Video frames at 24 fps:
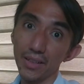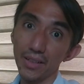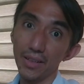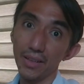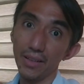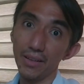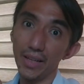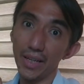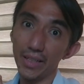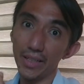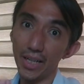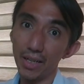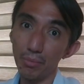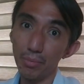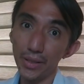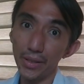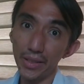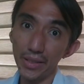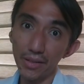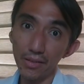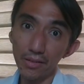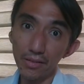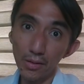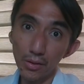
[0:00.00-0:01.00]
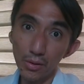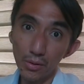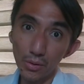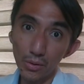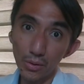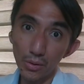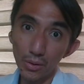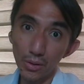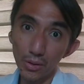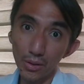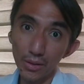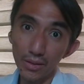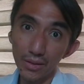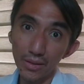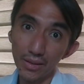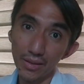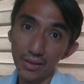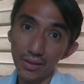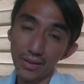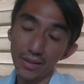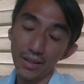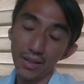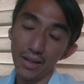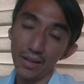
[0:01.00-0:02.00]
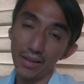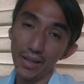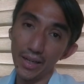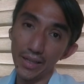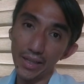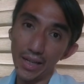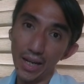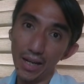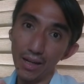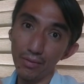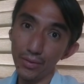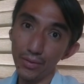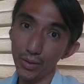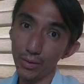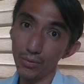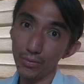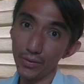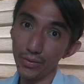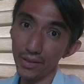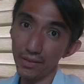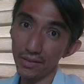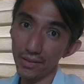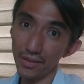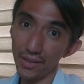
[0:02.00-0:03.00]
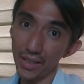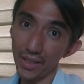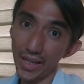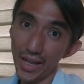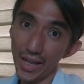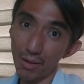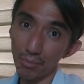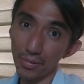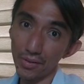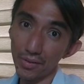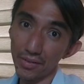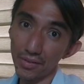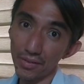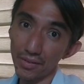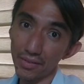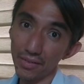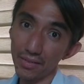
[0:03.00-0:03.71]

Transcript: that are being sold that have UVC lamps.